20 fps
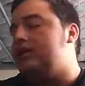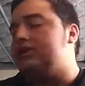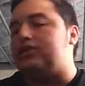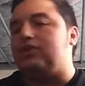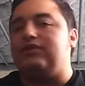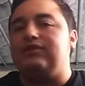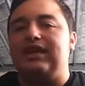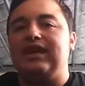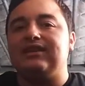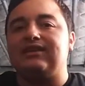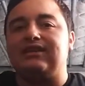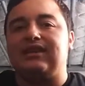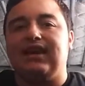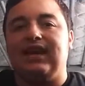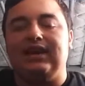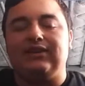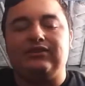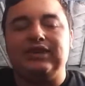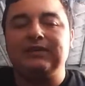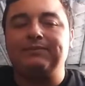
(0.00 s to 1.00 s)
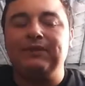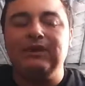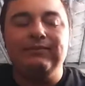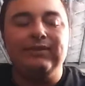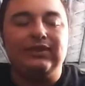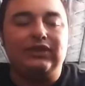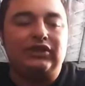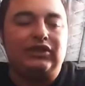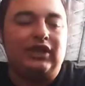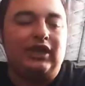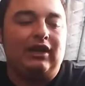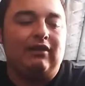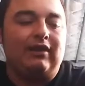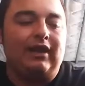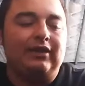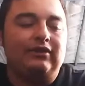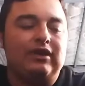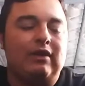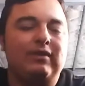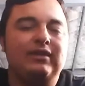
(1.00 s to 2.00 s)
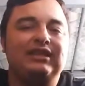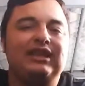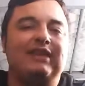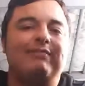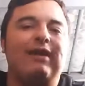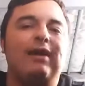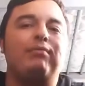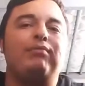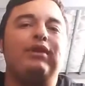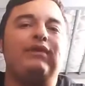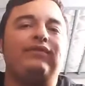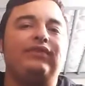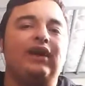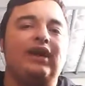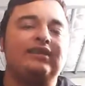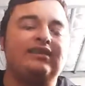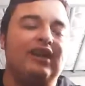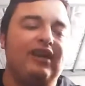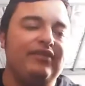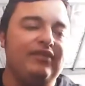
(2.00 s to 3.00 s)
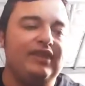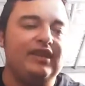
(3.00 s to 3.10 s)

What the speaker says: So yes, guys, that's pretty much it, alright? So I want to give my brief thoughts on